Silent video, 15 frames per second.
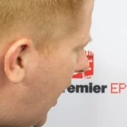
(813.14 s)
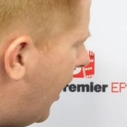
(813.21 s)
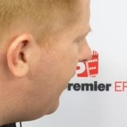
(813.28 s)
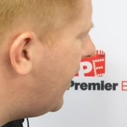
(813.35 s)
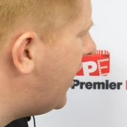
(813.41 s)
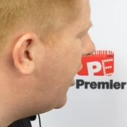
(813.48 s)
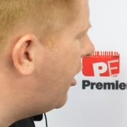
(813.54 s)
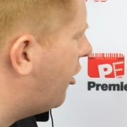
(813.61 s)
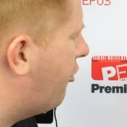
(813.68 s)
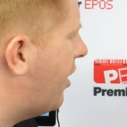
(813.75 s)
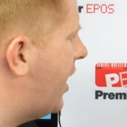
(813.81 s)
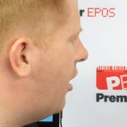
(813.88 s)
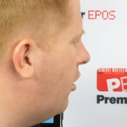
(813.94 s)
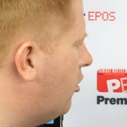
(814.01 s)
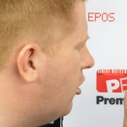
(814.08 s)
and then you can
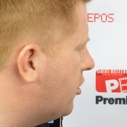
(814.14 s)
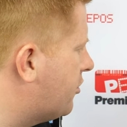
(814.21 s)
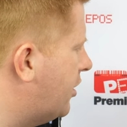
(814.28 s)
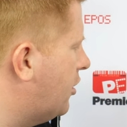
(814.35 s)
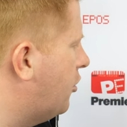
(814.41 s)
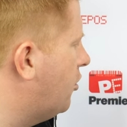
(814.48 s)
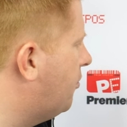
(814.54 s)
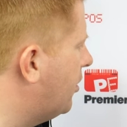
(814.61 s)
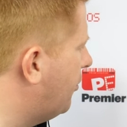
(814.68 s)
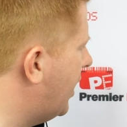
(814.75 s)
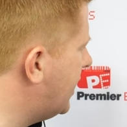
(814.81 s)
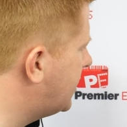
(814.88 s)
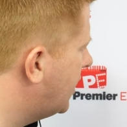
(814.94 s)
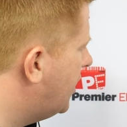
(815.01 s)
create an order in a number of ways.